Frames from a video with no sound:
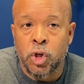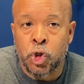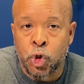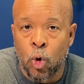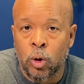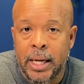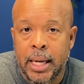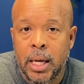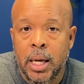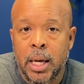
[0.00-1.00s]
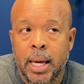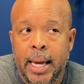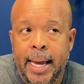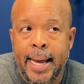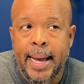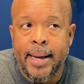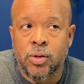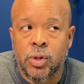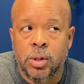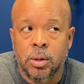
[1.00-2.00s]
solely
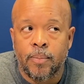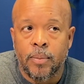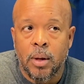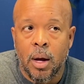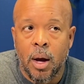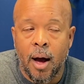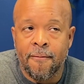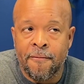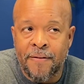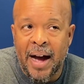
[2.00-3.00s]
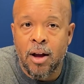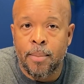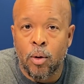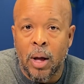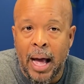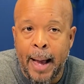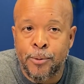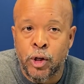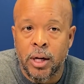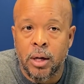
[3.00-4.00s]
is a viable
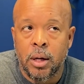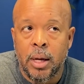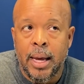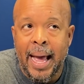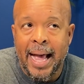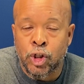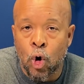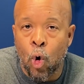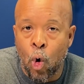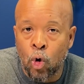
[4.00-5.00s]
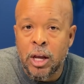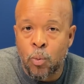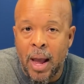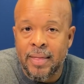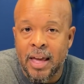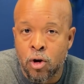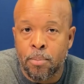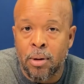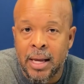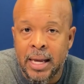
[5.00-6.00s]
option as the only way that you're
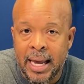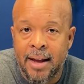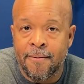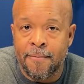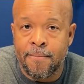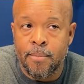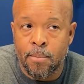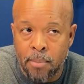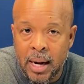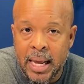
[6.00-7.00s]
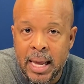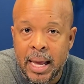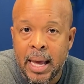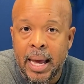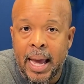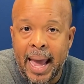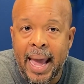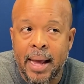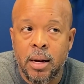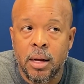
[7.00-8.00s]
bringing in money
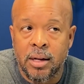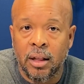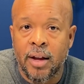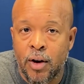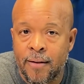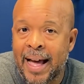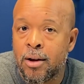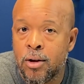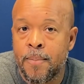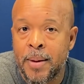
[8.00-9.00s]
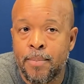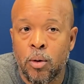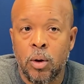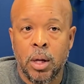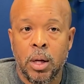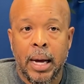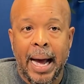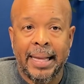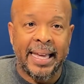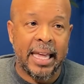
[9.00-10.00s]
and delivering value to people.
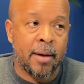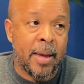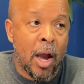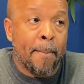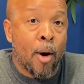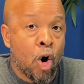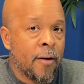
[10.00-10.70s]
I think it can be a part